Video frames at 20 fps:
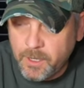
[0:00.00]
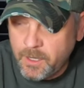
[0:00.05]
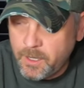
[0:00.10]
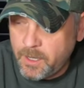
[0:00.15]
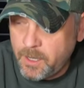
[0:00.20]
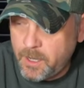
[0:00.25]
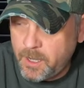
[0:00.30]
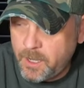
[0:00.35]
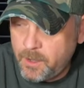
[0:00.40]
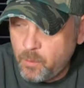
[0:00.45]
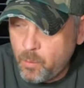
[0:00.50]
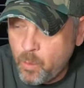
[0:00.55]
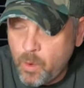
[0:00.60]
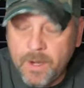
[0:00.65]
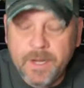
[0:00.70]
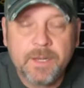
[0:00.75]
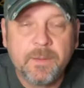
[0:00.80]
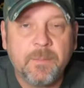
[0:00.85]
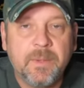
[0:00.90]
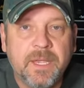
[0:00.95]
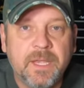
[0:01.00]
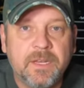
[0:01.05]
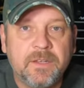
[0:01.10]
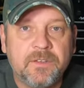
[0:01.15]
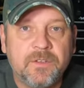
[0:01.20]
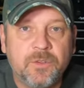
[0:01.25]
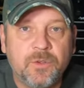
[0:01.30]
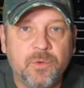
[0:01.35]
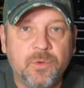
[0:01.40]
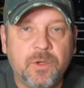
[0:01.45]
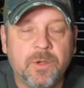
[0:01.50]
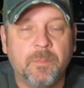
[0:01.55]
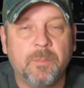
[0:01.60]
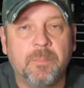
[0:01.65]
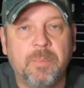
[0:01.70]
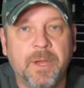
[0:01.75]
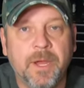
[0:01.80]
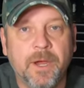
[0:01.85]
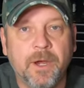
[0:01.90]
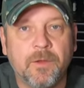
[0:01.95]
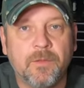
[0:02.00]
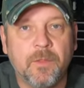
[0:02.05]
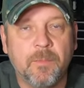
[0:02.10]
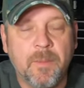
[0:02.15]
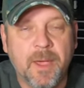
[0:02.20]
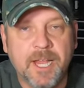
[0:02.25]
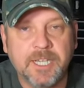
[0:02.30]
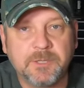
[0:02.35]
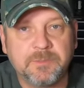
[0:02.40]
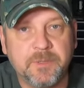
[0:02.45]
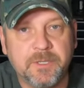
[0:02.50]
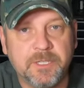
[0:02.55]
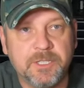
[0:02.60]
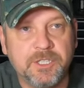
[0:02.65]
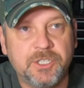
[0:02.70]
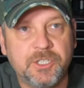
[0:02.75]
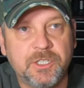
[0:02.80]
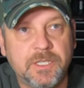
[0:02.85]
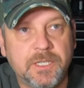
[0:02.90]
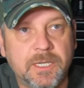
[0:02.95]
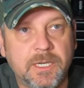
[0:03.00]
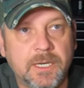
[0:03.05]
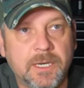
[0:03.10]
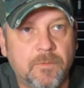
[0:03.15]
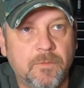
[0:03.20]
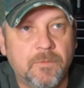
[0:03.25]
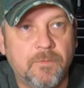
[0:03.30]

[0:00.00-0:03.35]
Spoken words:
wanting me to compare the Maxpedition